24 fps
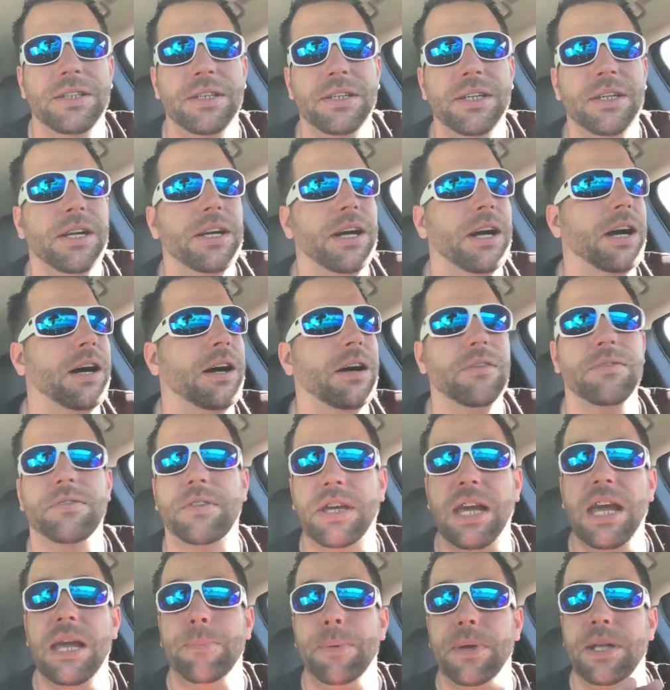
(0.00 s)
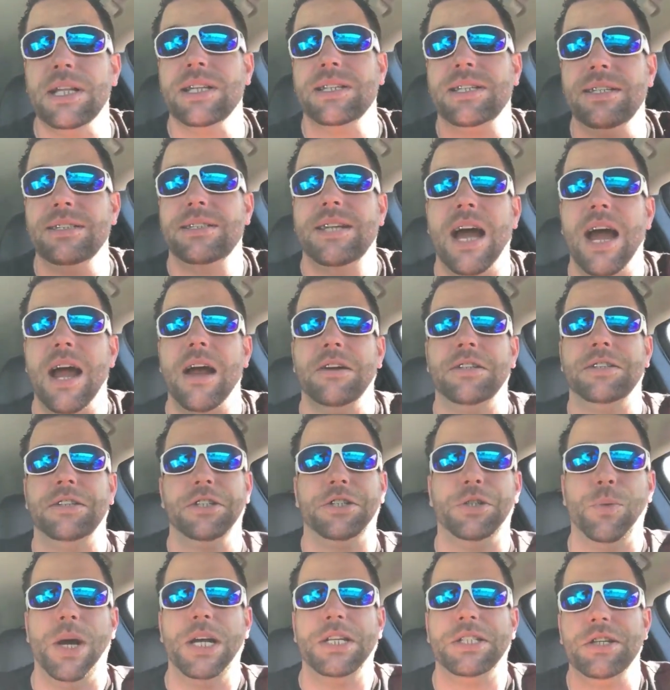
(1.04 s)
of keeping this entire
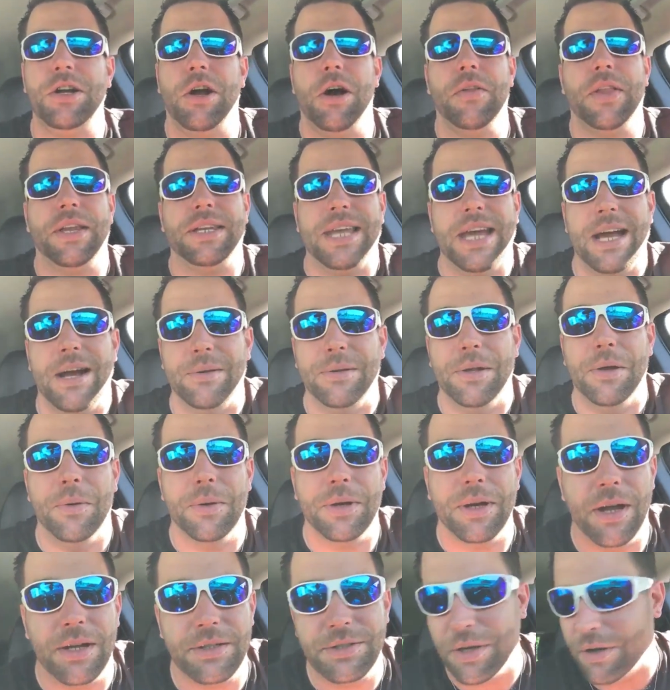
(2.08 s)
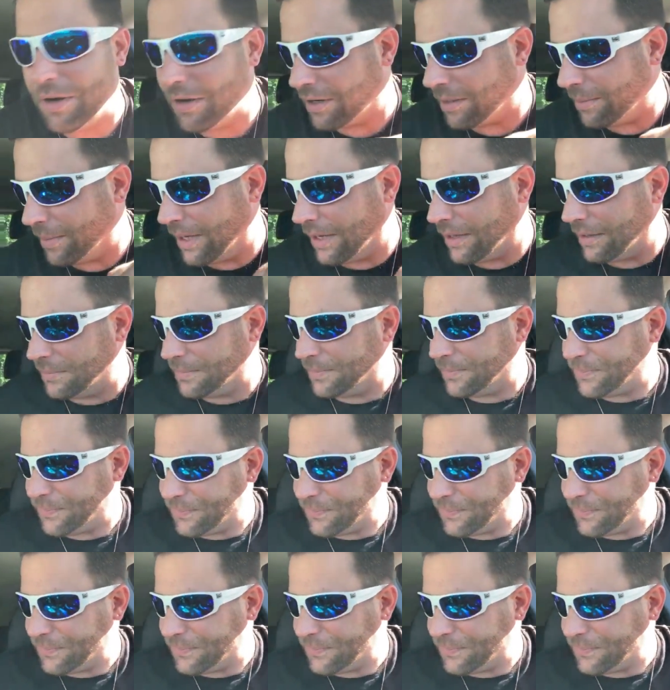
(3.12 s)
situation on the down low and not talking about it?